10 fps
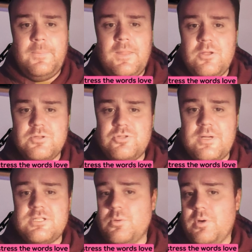You stress
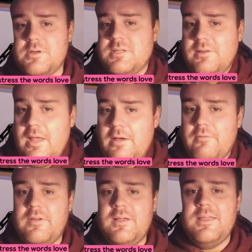the words
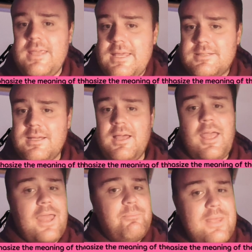love, eat,
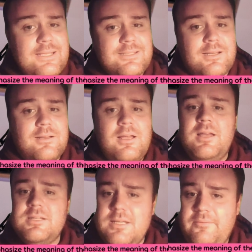and pizza
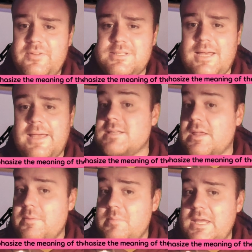to emphasize
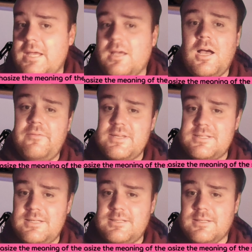the meaning of the
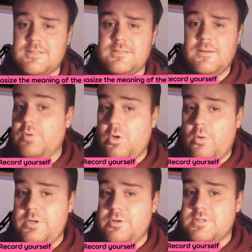sentence.
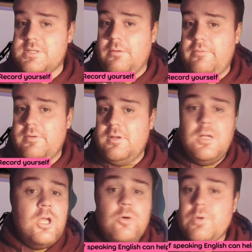Record yourself.
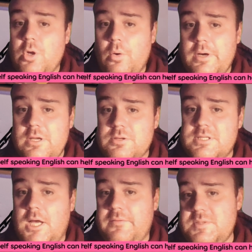Recording
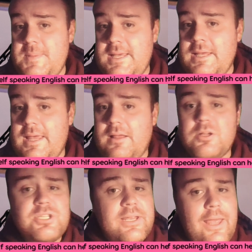yourself speaking
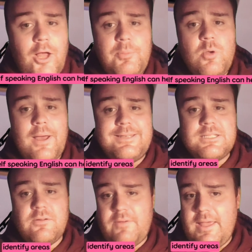English can help you
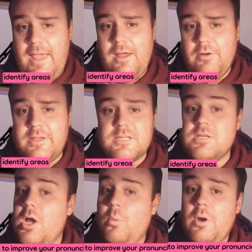identify areas
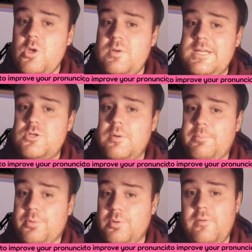where you need to
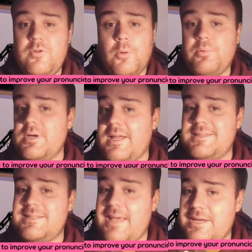improve your
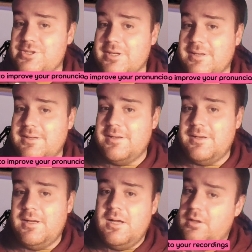pronunciation.
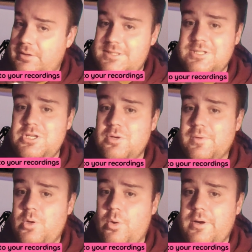Listen to your
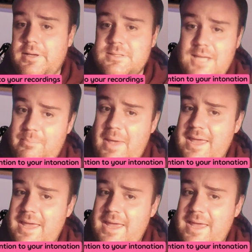recordings and pay